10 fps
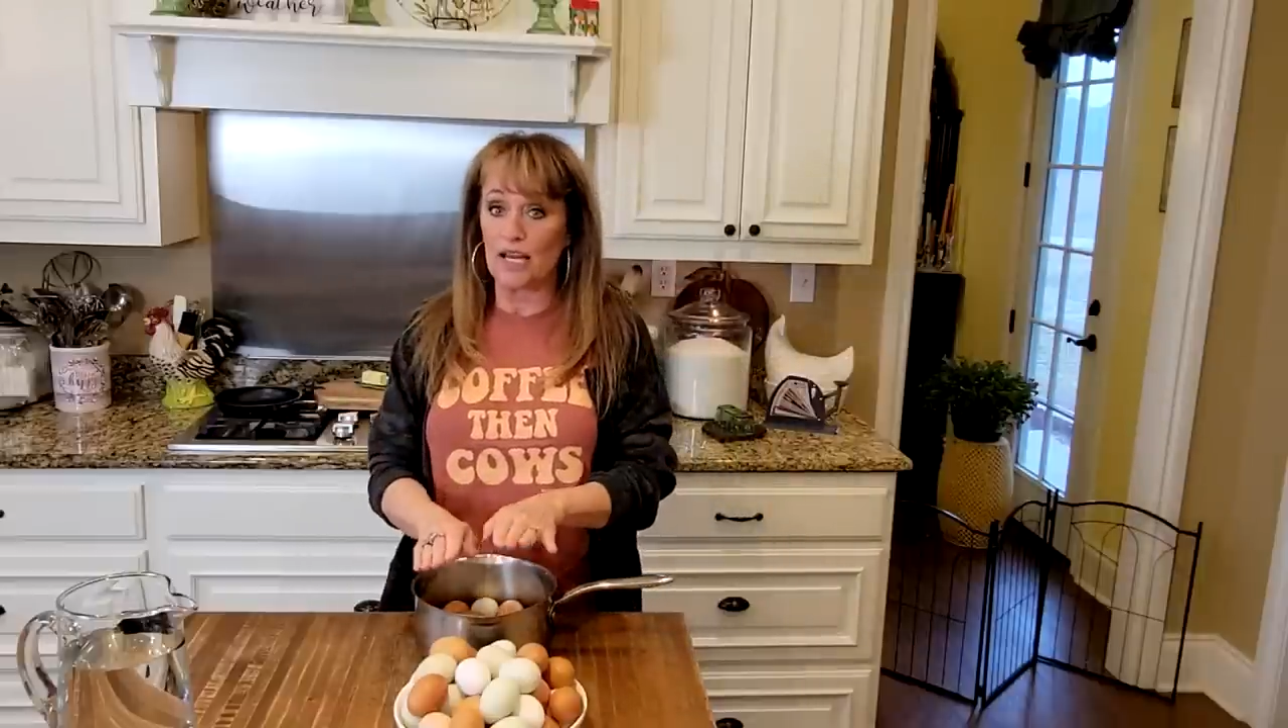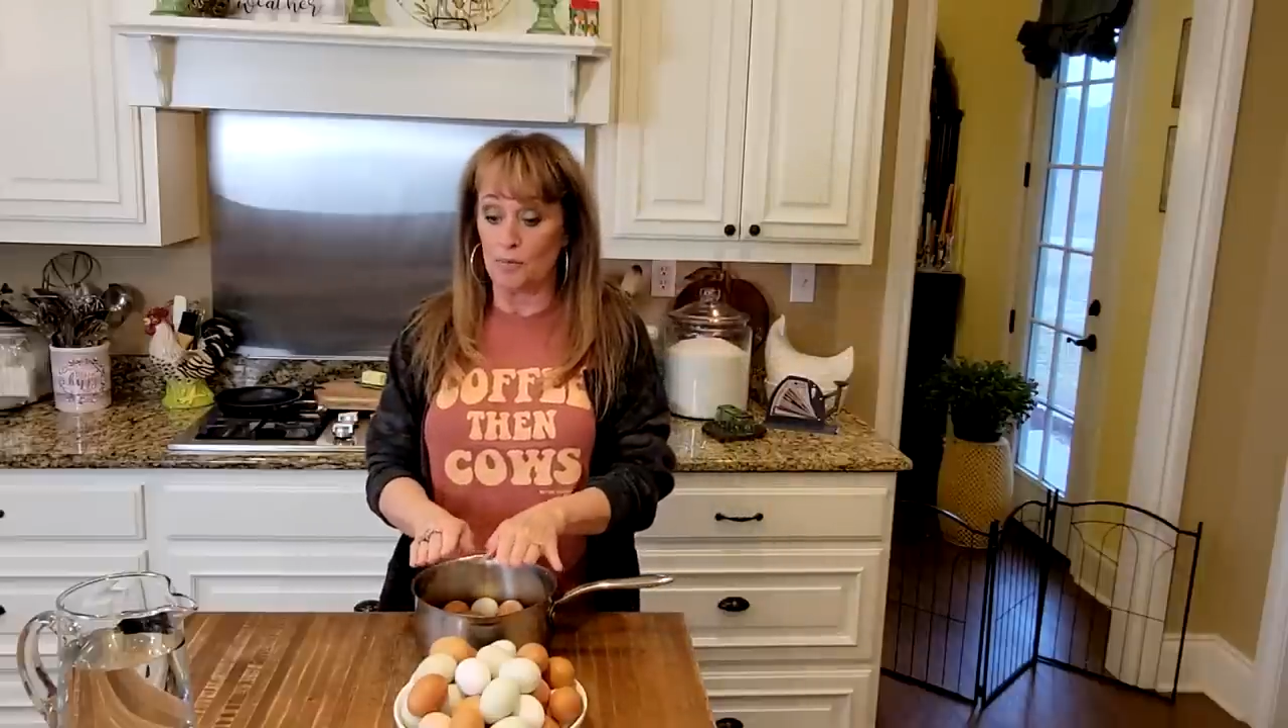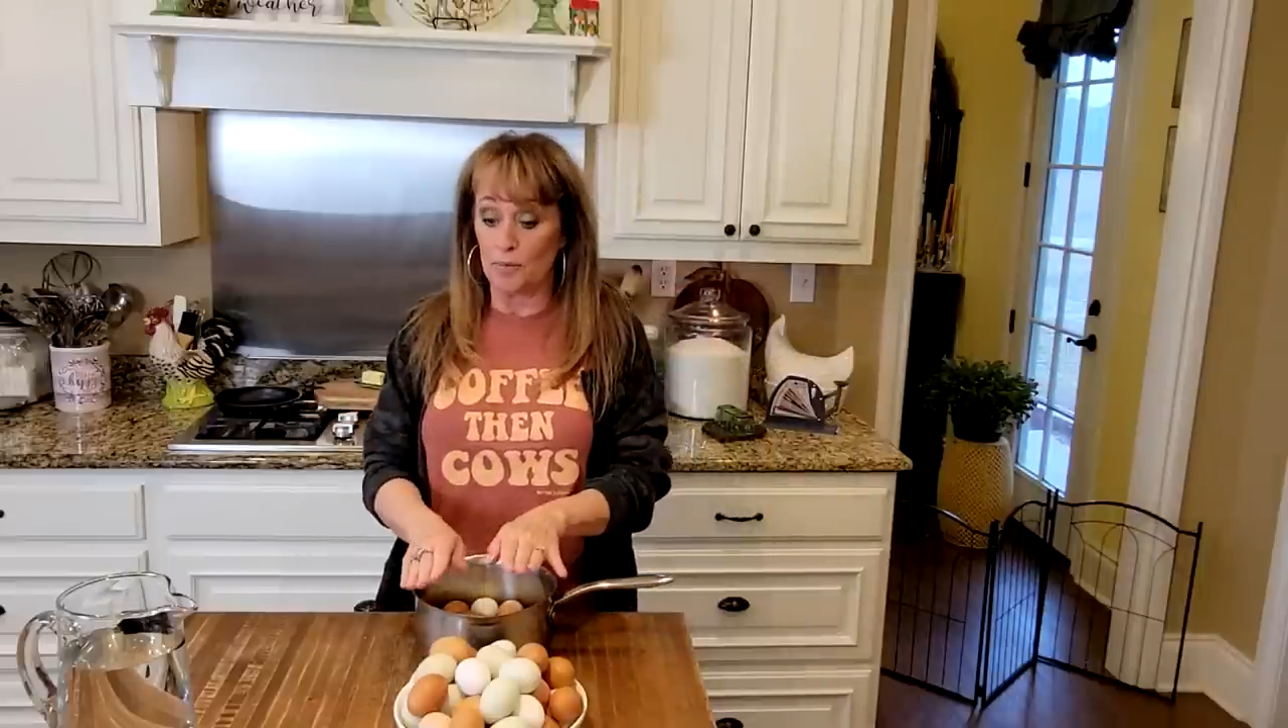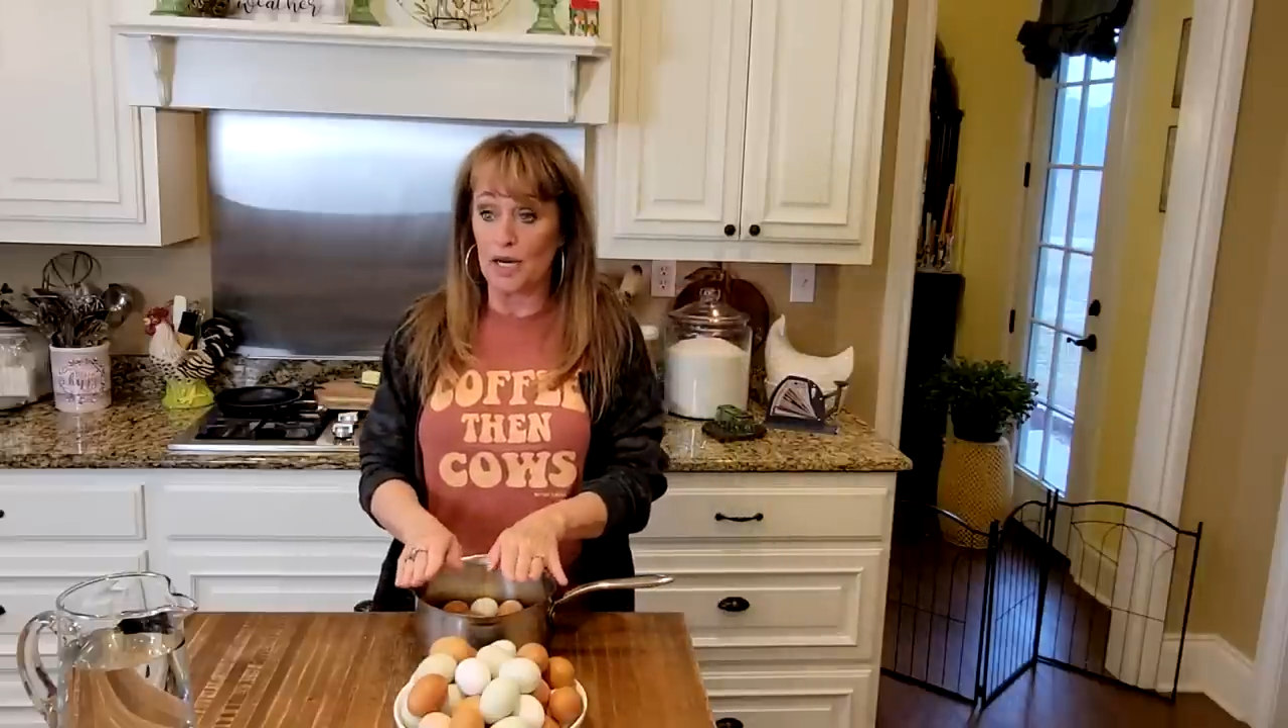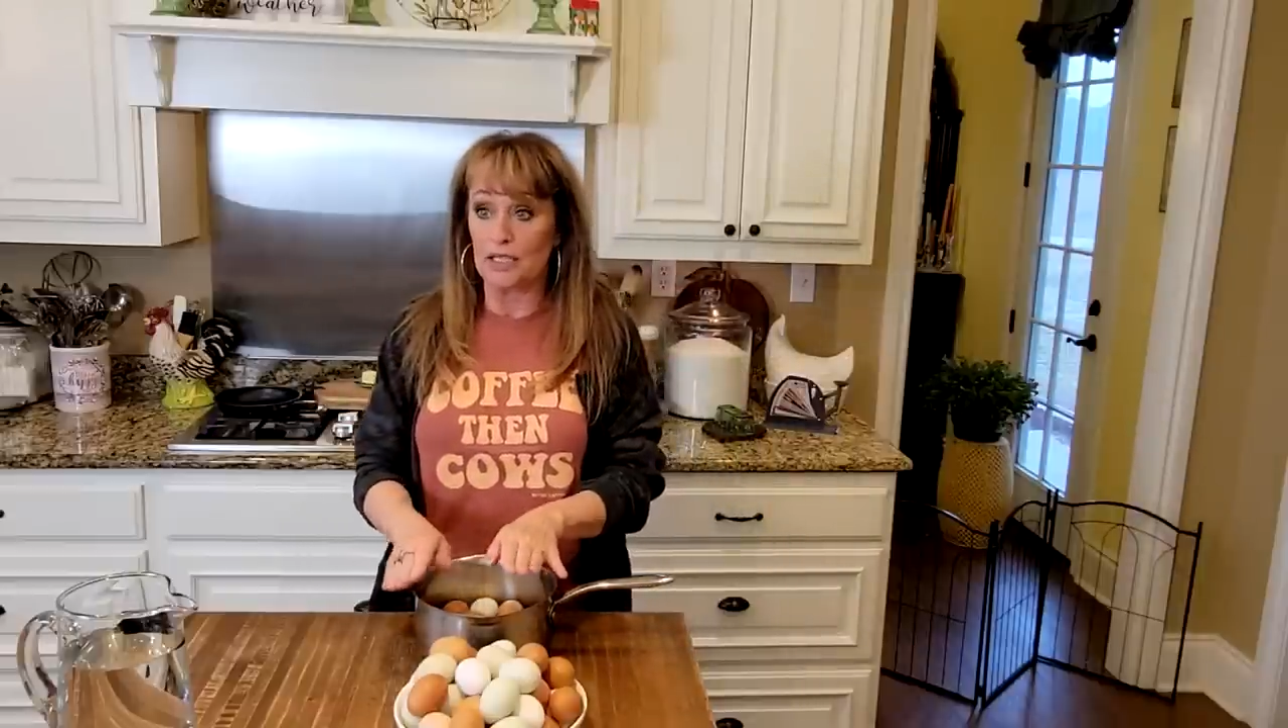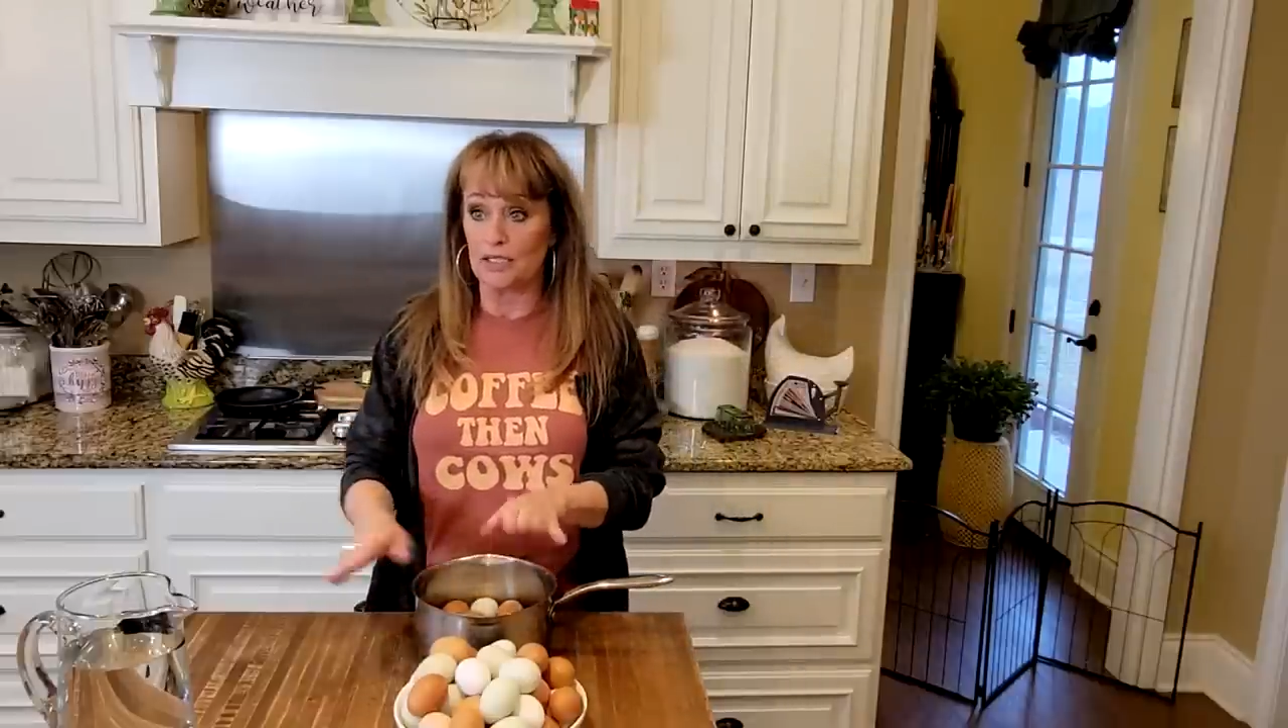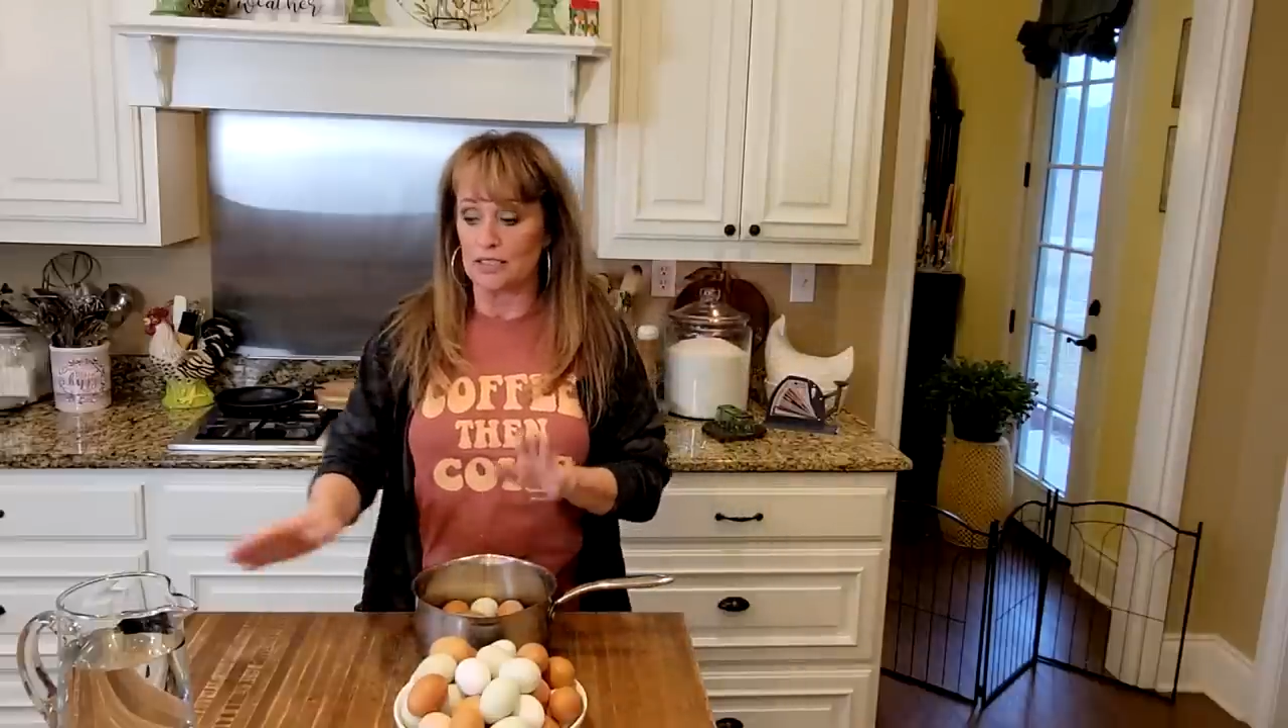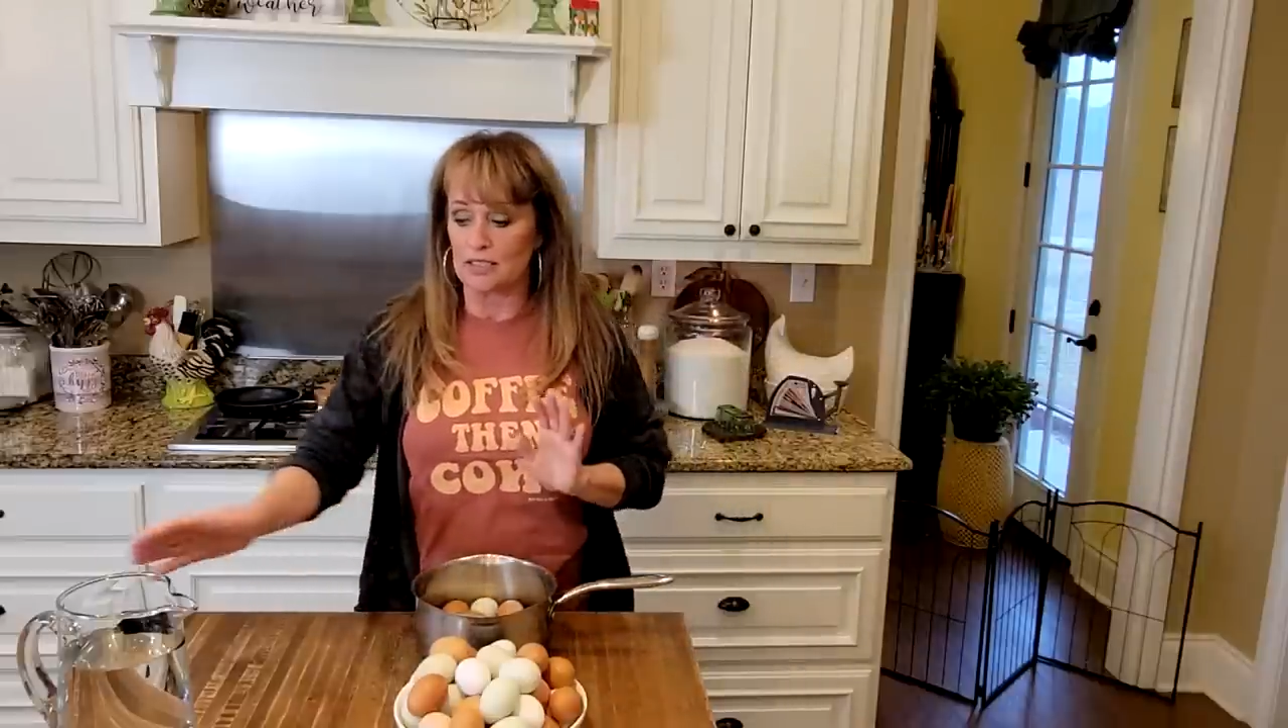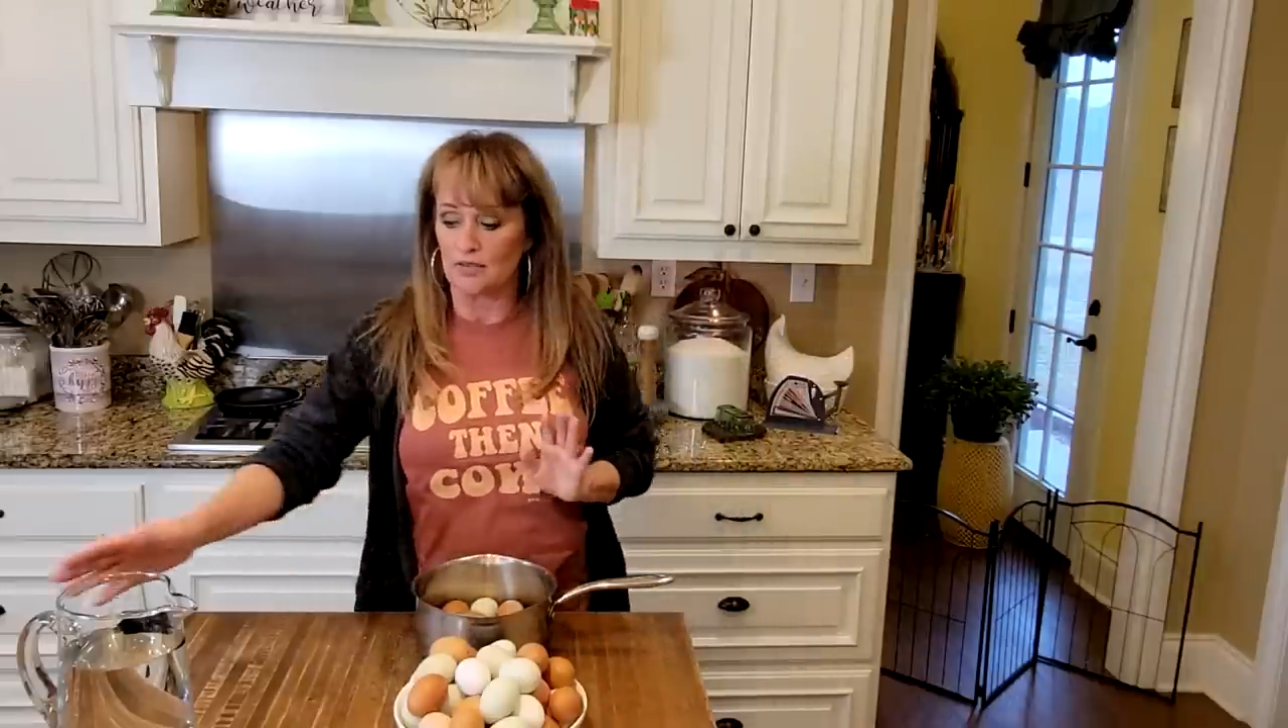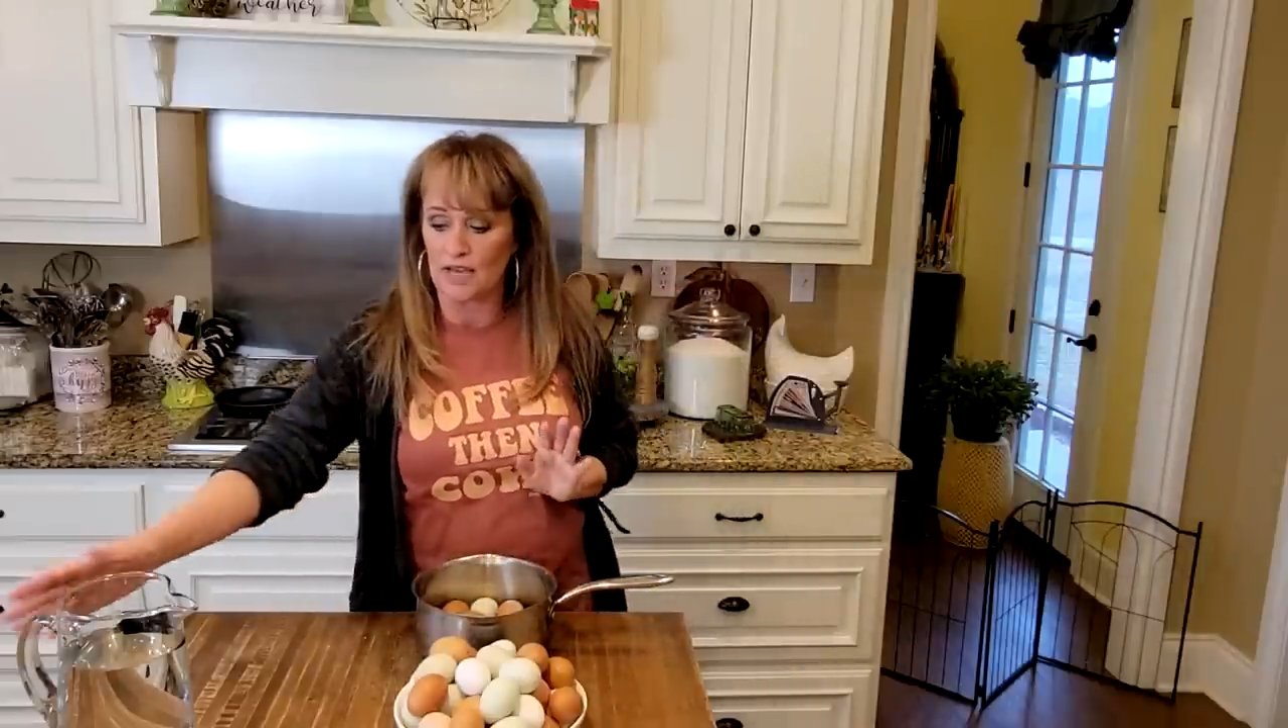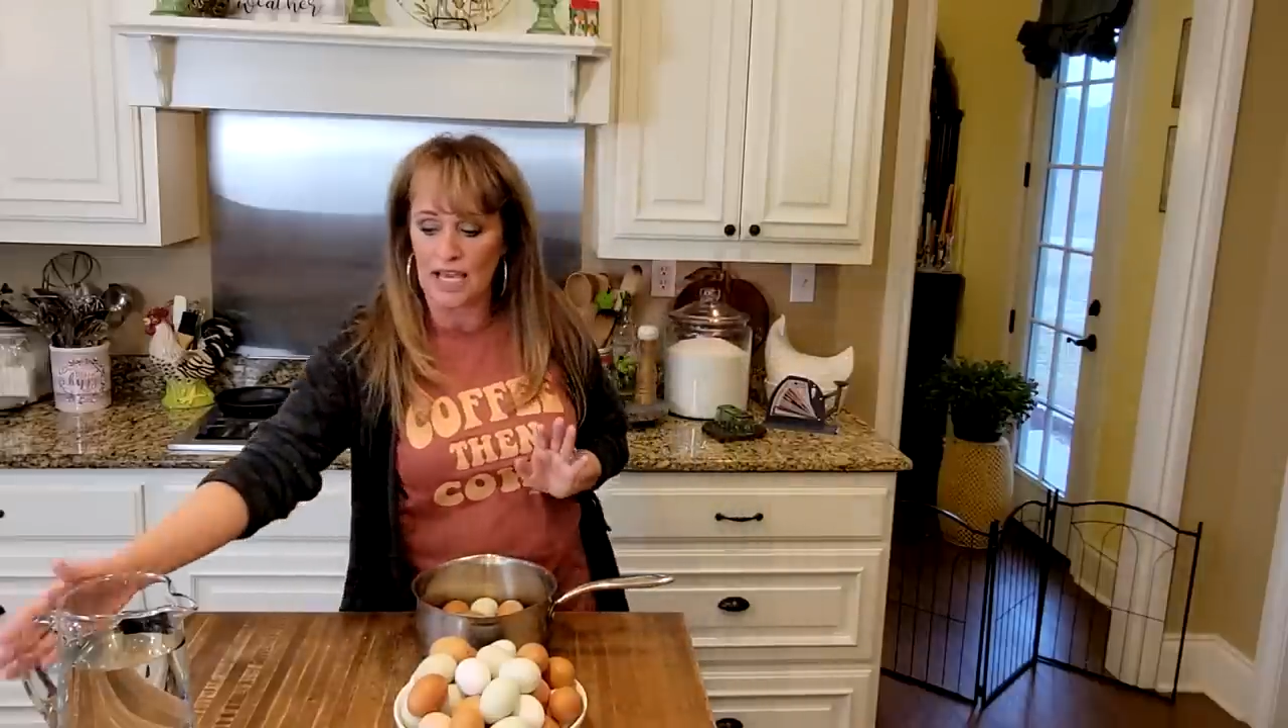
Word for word: abundance of